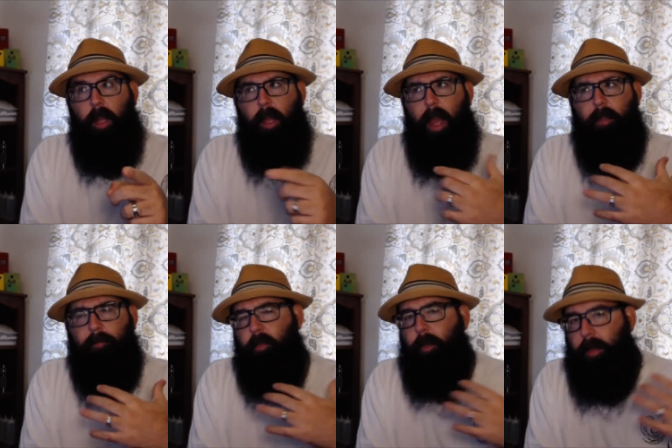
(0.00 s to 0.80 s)
and
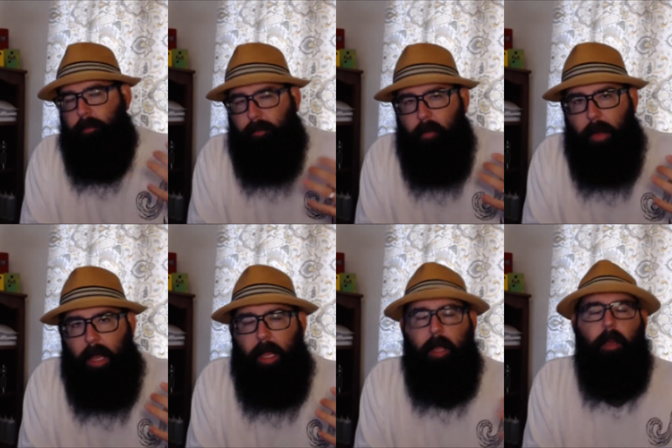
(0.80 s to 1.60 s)
for
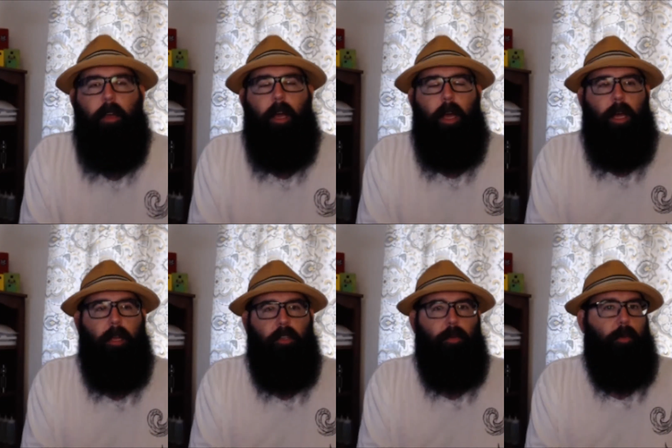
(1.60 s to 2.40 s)
me
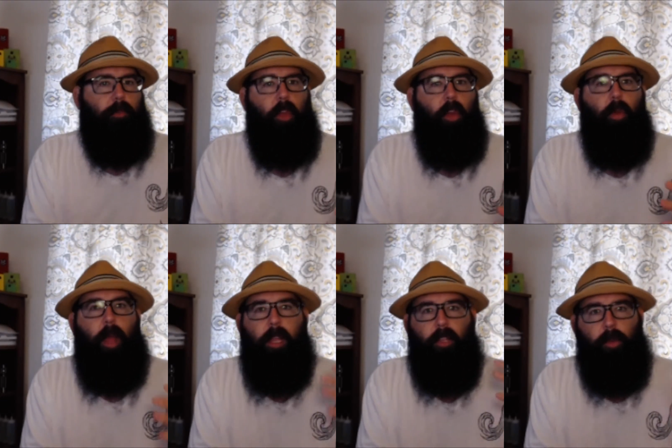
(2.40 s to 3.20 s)
to review
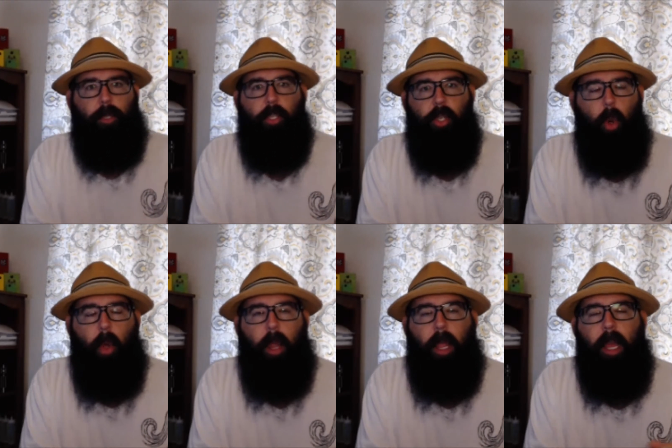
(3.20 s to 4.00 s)
and to
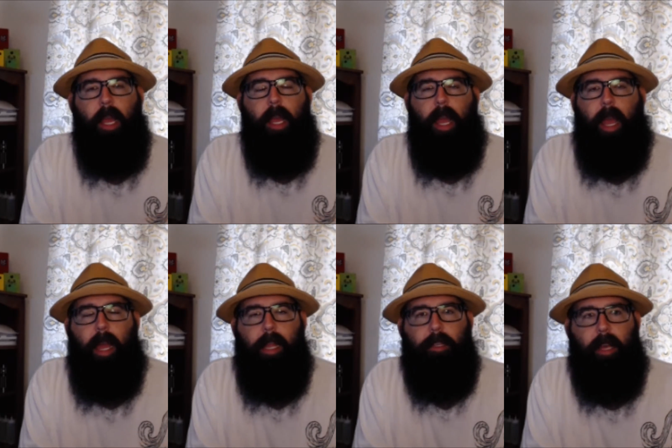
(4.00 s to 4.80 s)
enjoy,
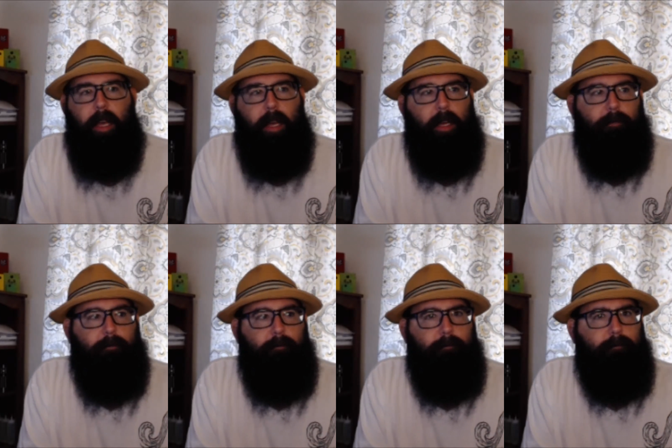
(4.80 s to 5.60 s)
and
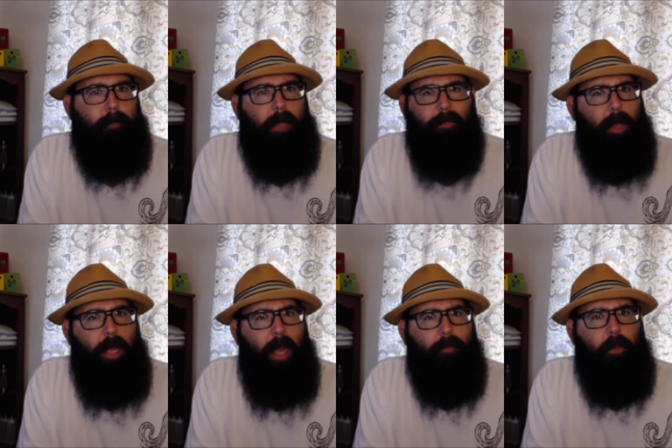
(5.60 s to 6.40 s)
that's what I
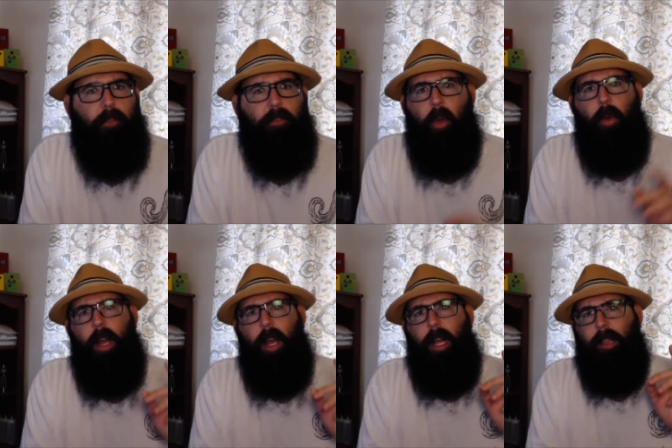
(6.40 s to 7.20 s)
got for you. So
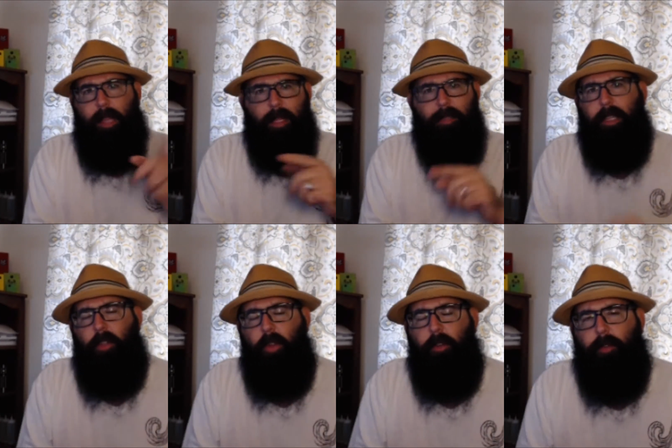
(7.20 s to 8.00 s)
let's get
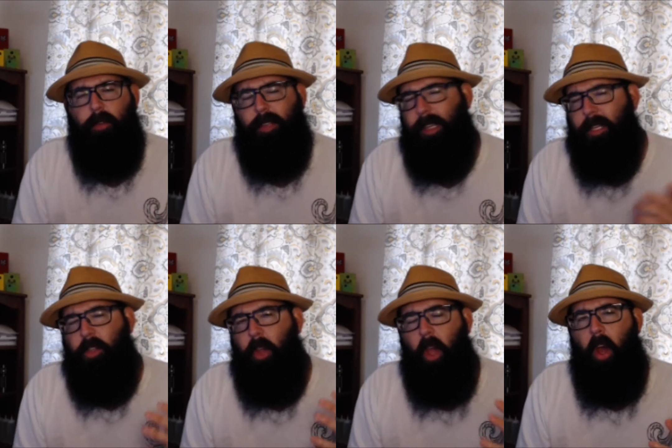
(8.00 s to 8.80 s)
to it, folks. I guess you
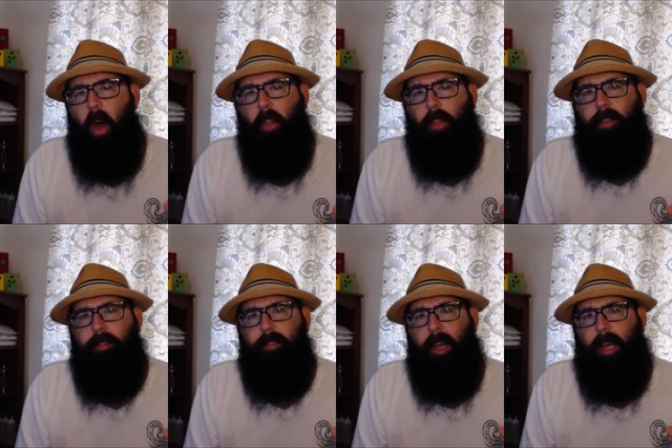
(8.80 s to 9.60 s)
can call this
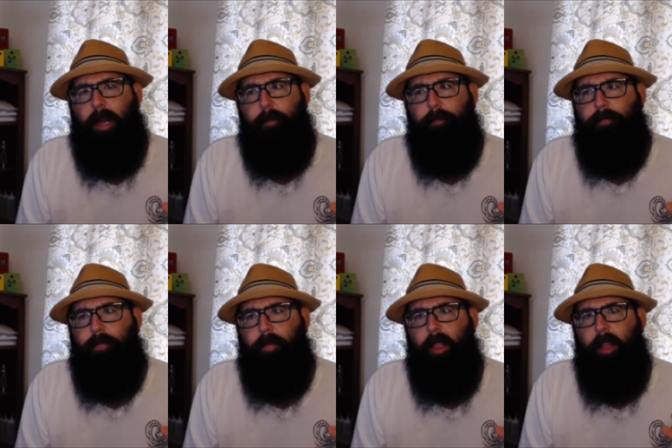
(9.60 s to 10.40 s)

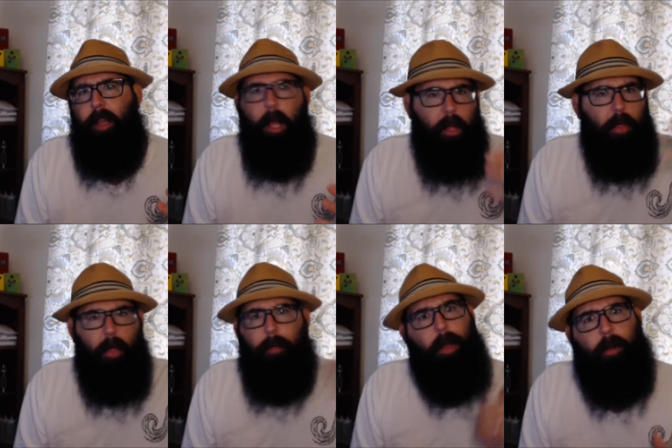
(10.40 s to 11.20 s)
the
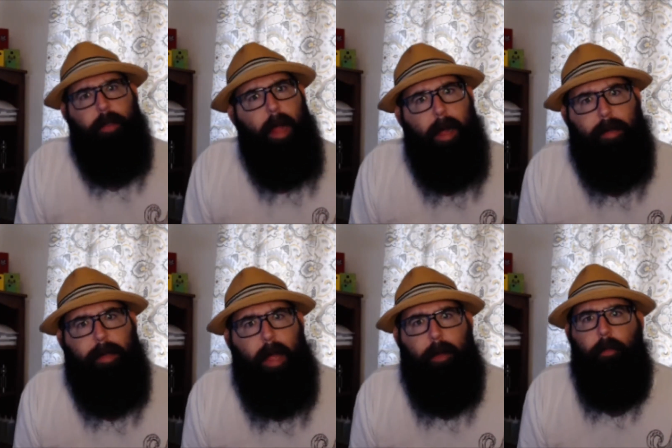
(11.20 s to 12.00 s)
Beard Talk
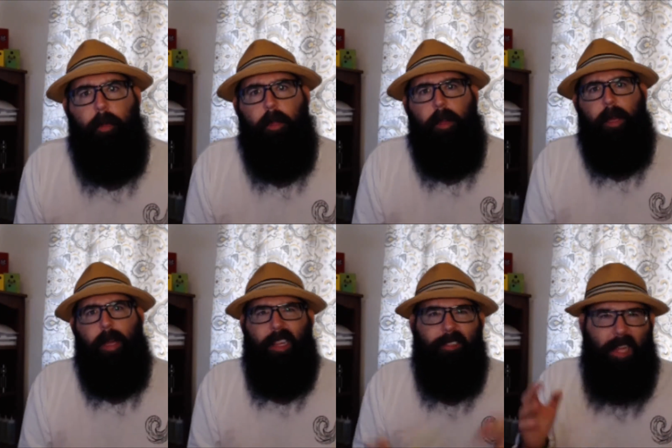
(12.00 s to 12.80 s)
Time
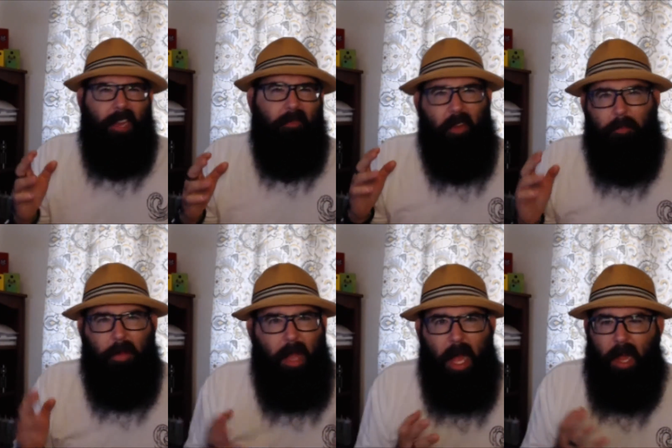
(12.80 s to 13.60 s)
instead of
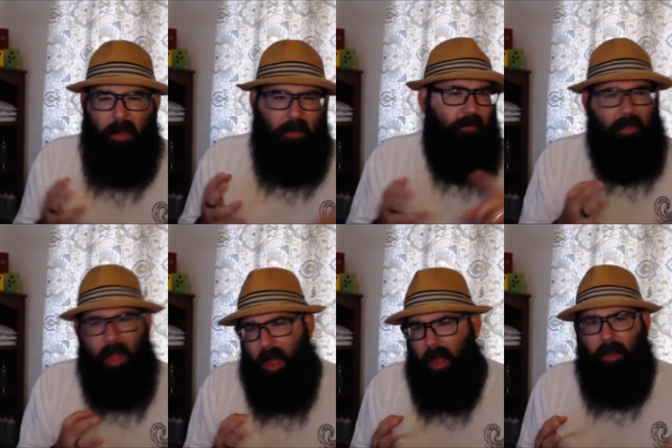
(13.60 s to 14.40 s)
blog or
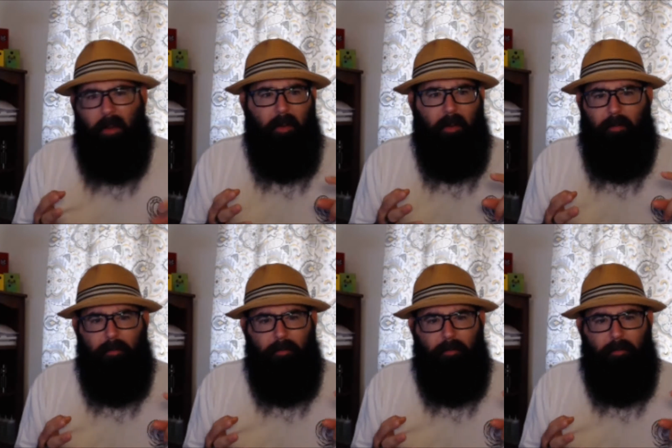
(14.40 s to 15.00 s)
vlog or